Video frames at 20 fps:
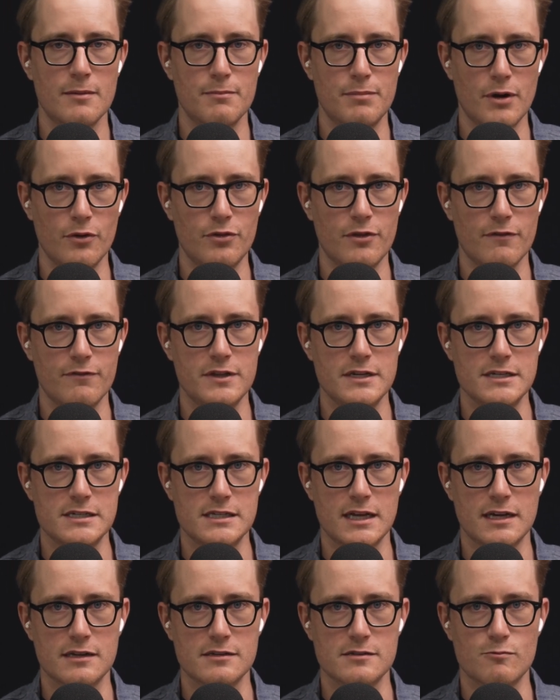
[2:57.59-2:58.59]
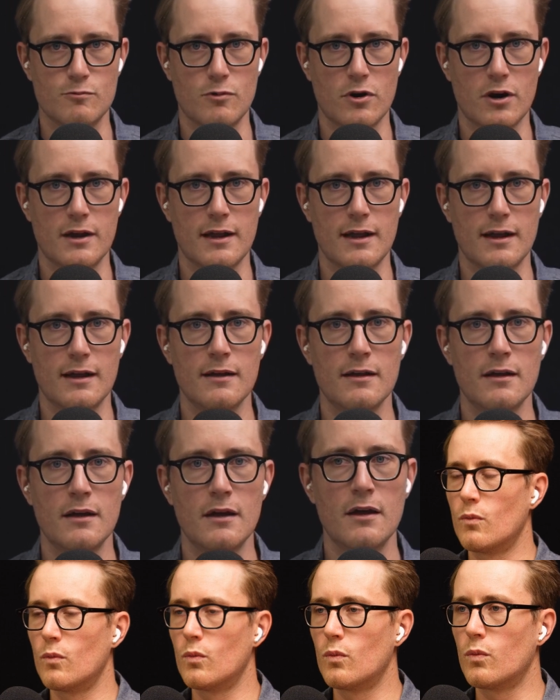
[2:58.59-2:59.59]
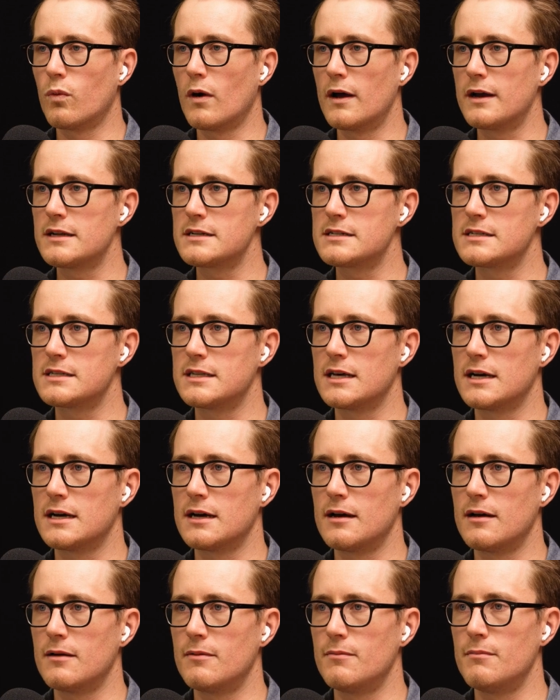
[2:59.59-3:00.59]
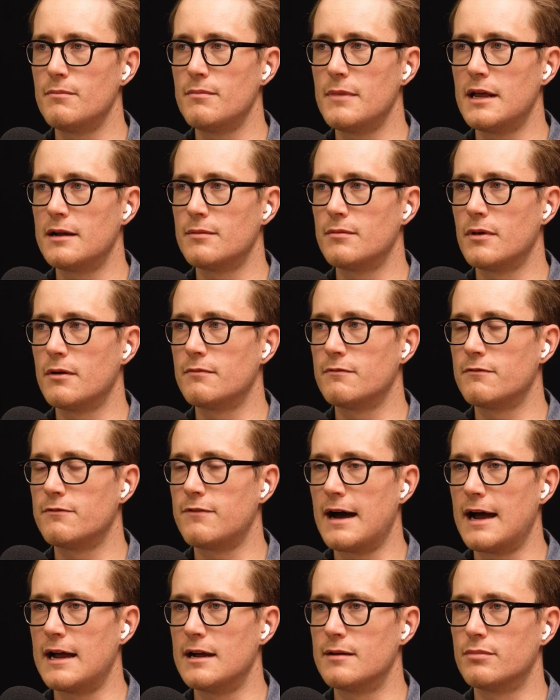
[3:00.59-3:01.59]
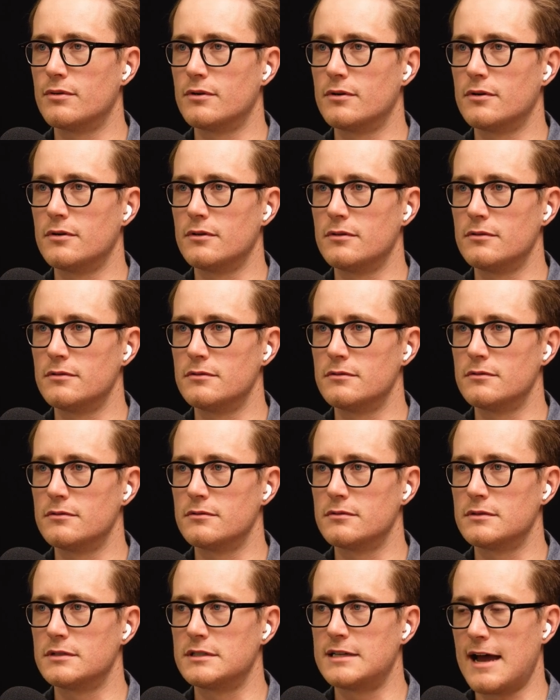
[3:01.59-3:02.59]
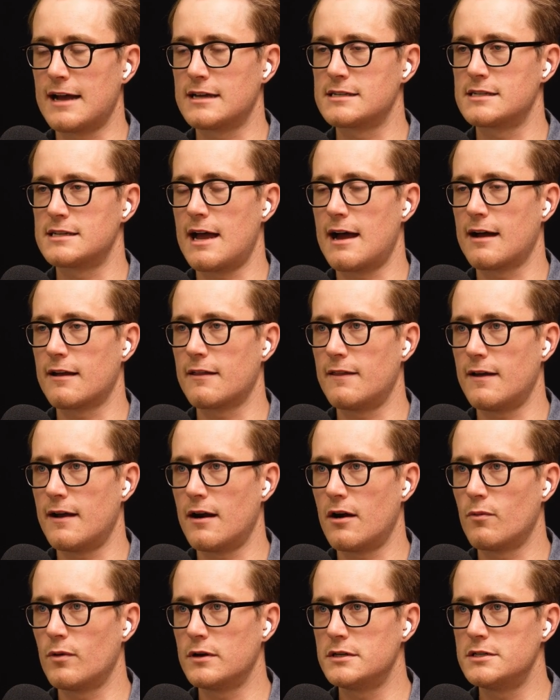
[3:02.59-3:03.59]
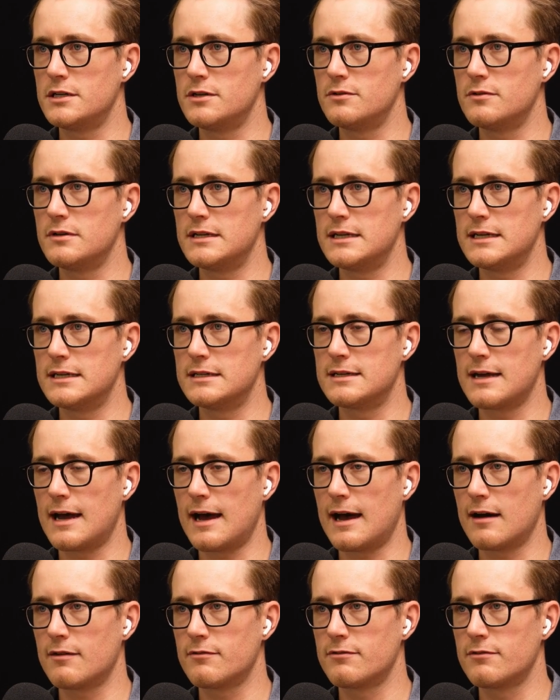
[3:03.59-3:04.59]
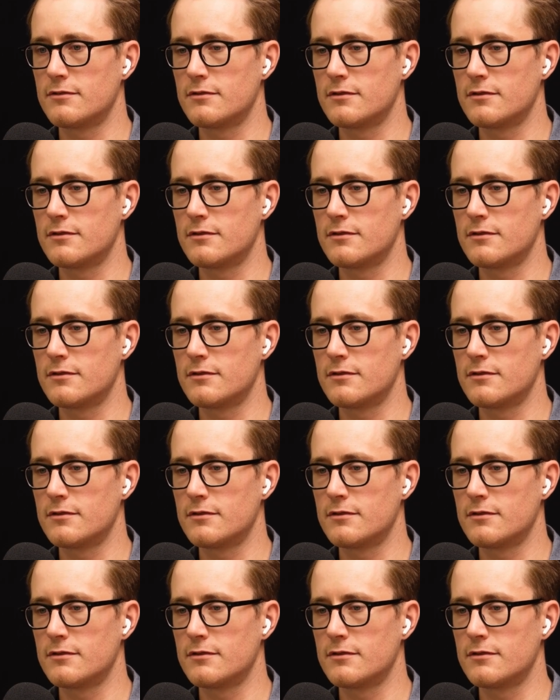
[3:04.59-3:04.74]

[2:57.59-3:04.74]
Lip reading: both of these things working. What is the minimum viable tech stack there? What do you need to have?